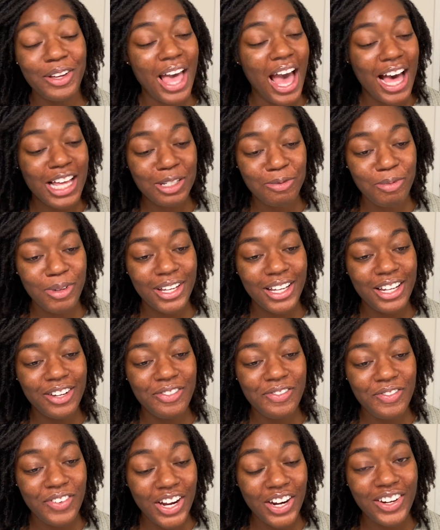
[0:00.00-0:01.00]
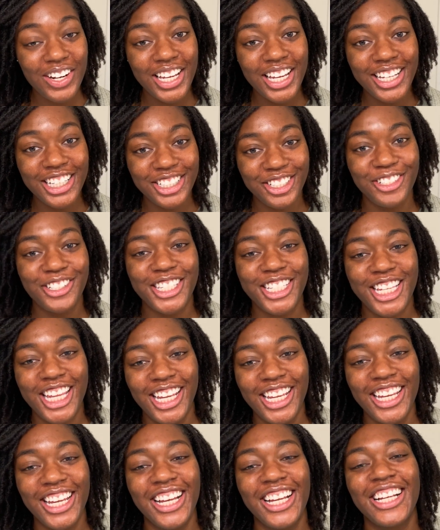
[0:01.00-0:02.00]
has been very
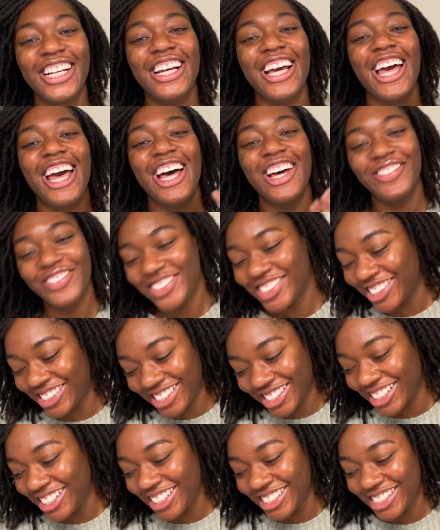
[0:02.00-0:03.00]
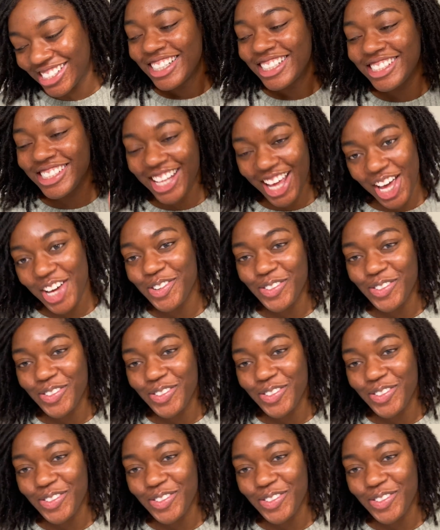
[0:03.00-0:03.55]
interesting ever since day